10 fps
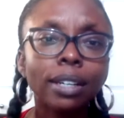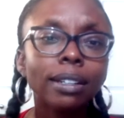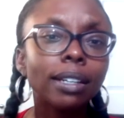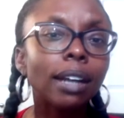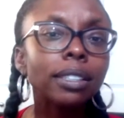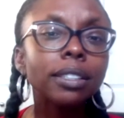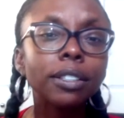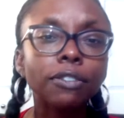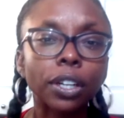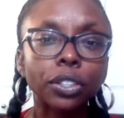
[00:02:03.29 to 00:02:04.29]

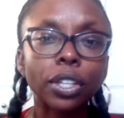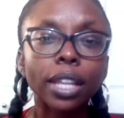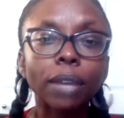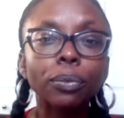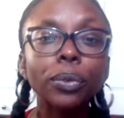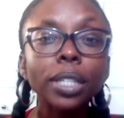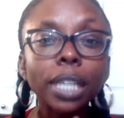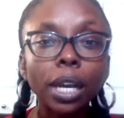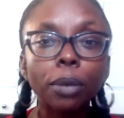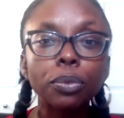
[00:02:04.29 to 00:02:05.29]
cognitive function that really
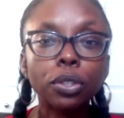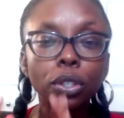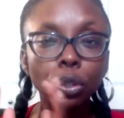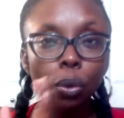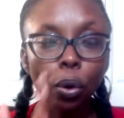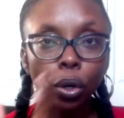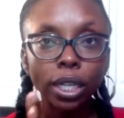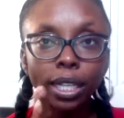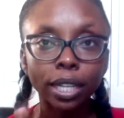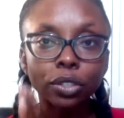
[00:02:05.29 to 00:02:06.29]
helps you
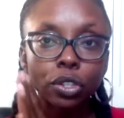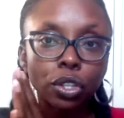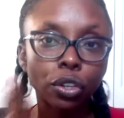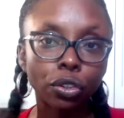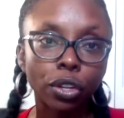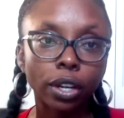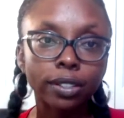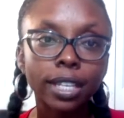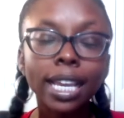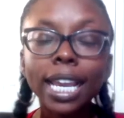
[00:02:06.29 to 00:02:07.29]
organize your
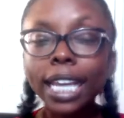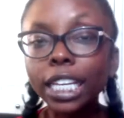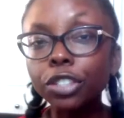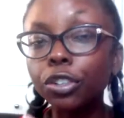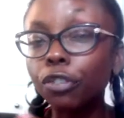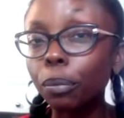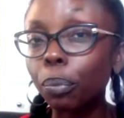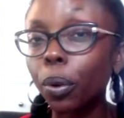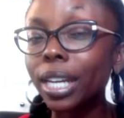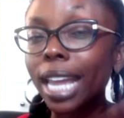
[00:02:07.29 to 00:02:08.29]
thoughts and get you from
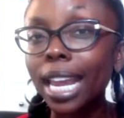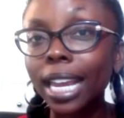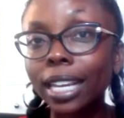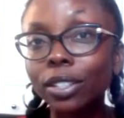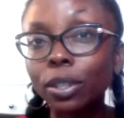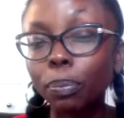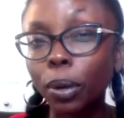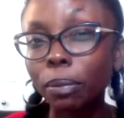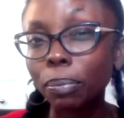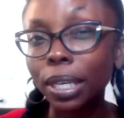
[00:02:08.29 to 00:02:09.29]
point A to
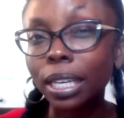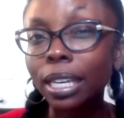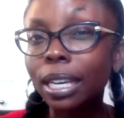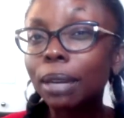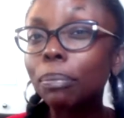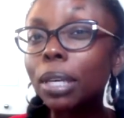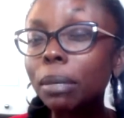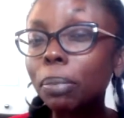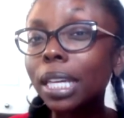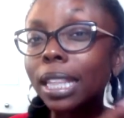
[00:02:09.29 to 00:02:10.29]
point B, B
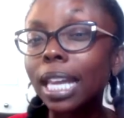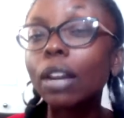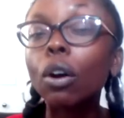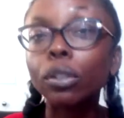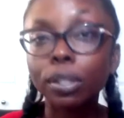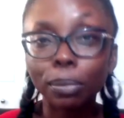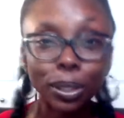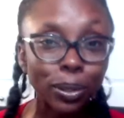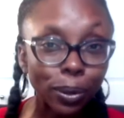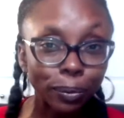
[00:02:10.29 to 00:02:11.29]
being that
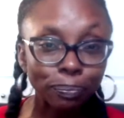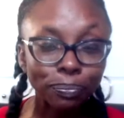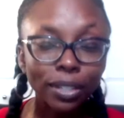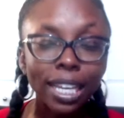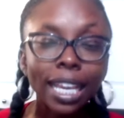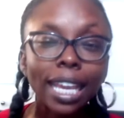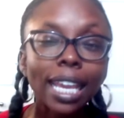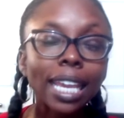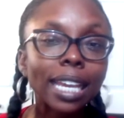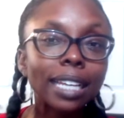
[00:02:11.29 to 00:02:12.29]
ultimate goal.
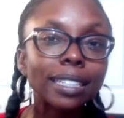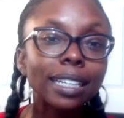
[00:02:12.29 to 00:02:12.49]
And